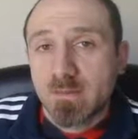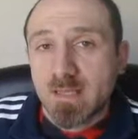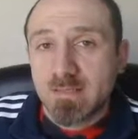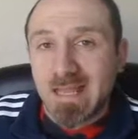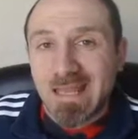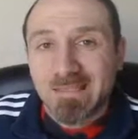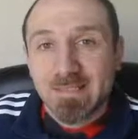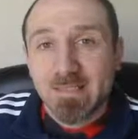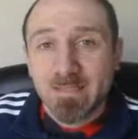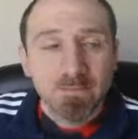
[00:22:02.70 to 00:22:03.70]
as an
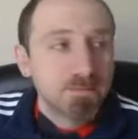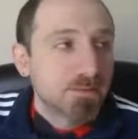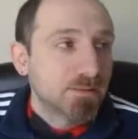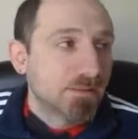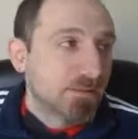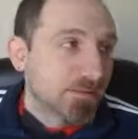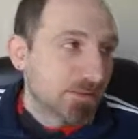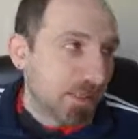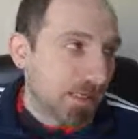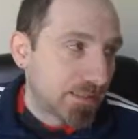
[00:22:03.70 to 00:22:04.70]
anti-air,
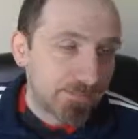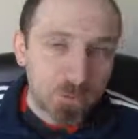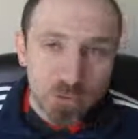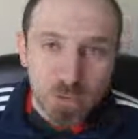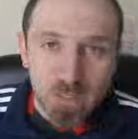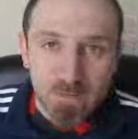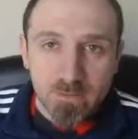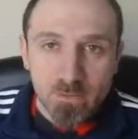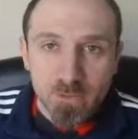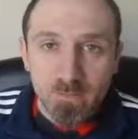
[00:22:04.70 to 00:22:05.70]
and if you're trying to
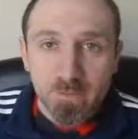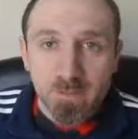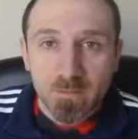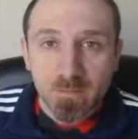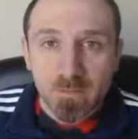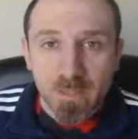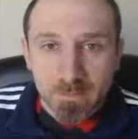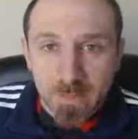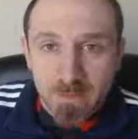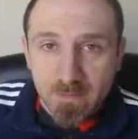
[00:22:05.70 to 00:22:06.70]
do a jumping combo like
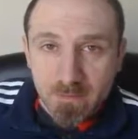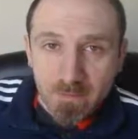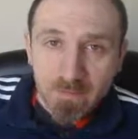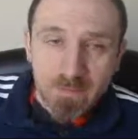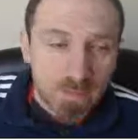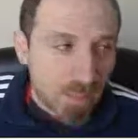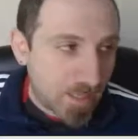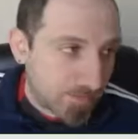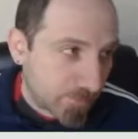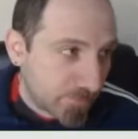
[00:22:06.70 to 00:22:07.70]
me,
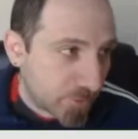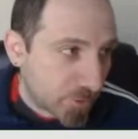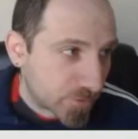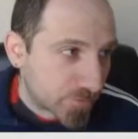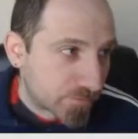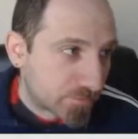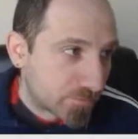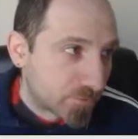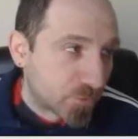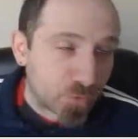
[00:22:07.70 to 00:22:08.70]
if you don't
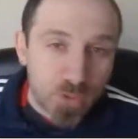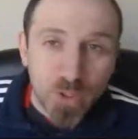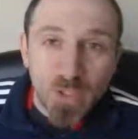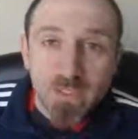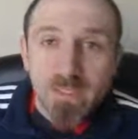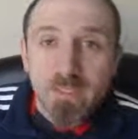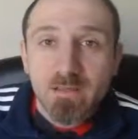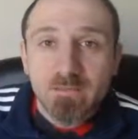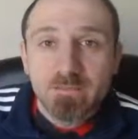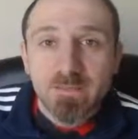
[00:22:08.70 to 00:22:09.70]
do it early
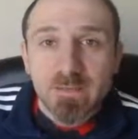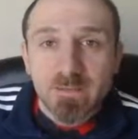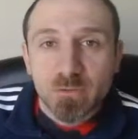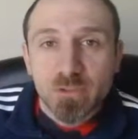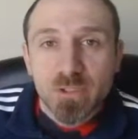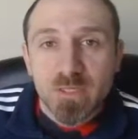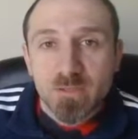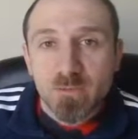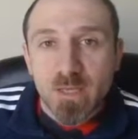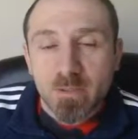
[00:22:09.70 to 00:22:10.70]
enough, there's a good
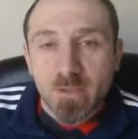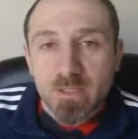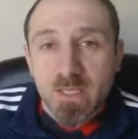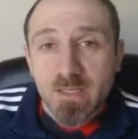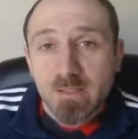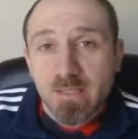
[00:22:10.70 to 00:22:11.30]
chance you'll get crush counted